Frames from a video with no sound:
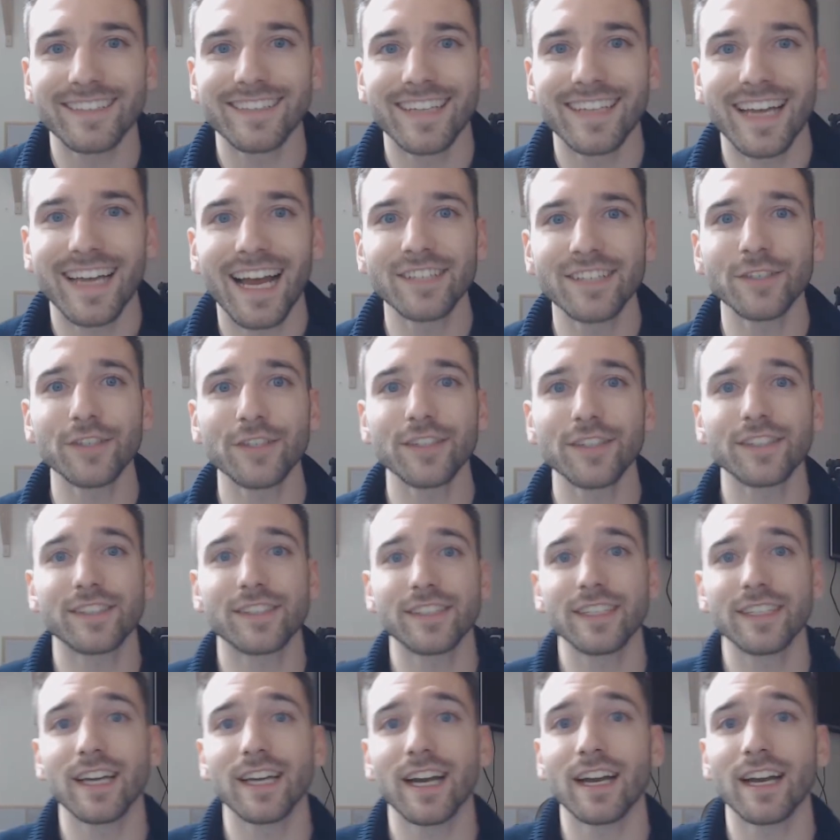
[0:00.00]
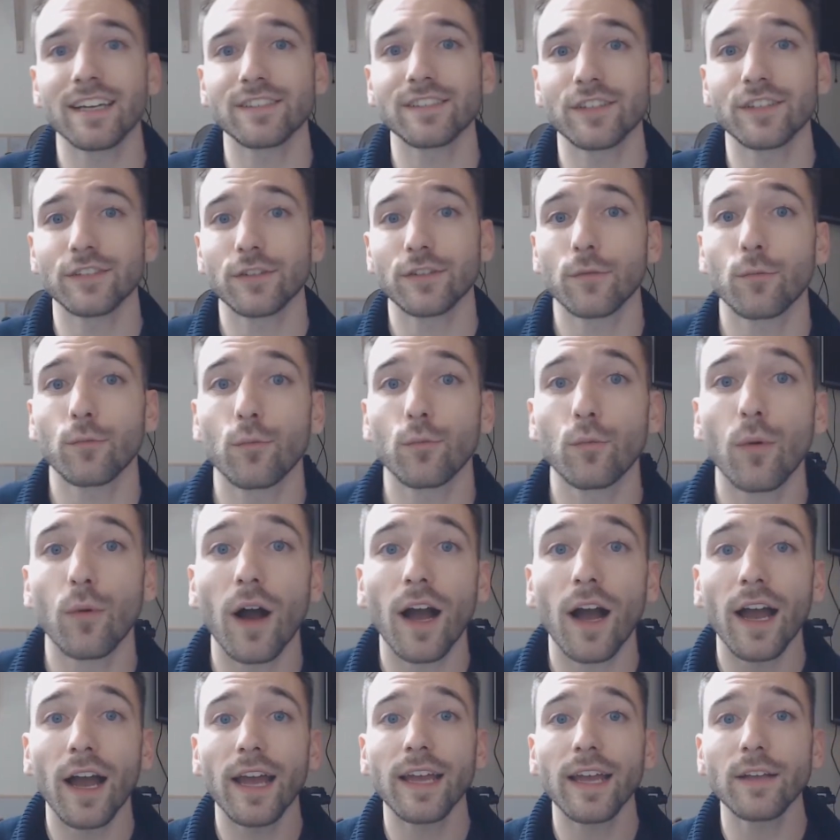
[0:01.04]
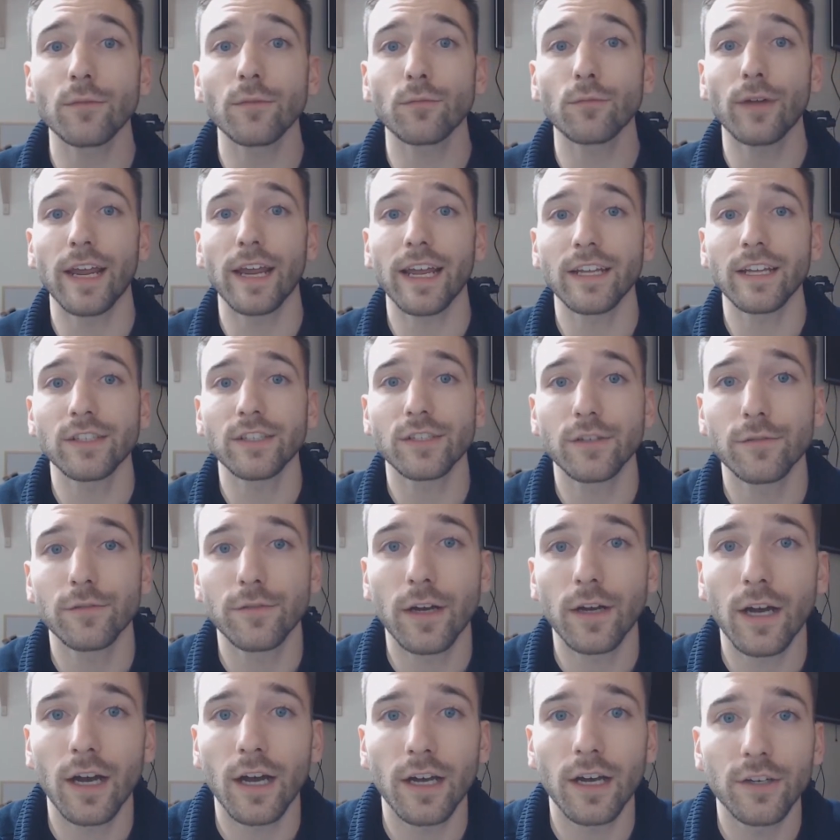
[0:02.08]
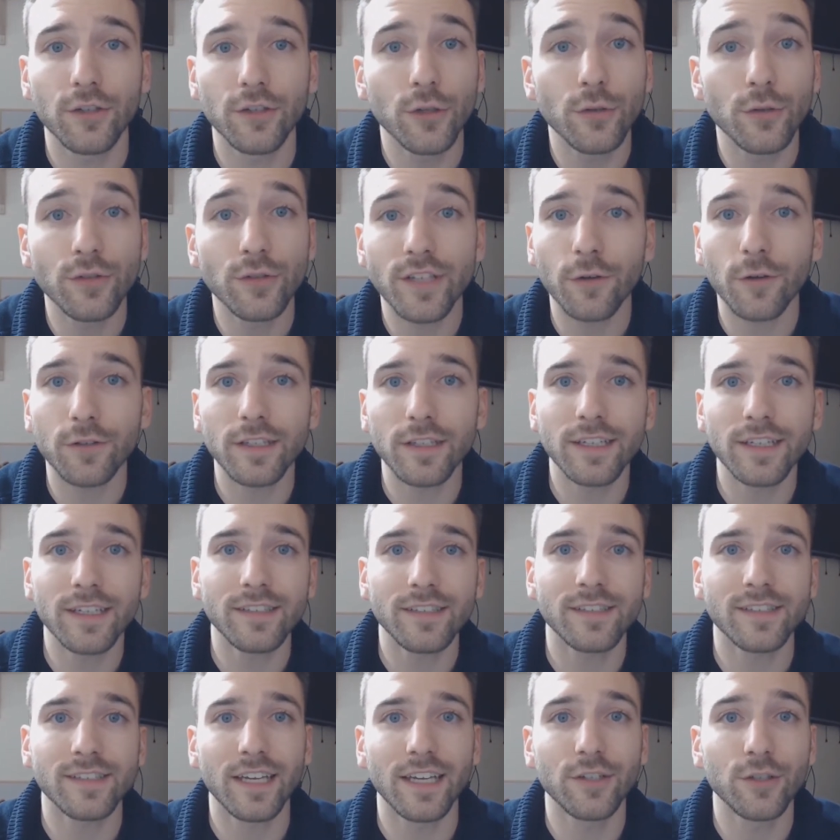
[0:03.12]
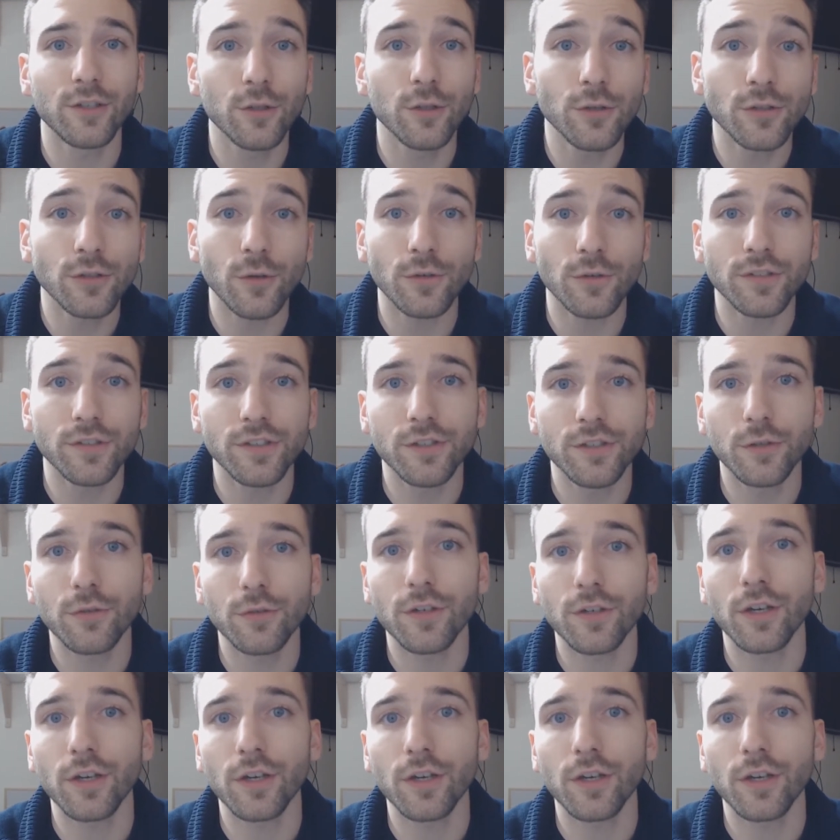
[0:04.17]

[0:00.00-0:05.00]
as you can see, guys, there's a wide range of news outlets and news sources you can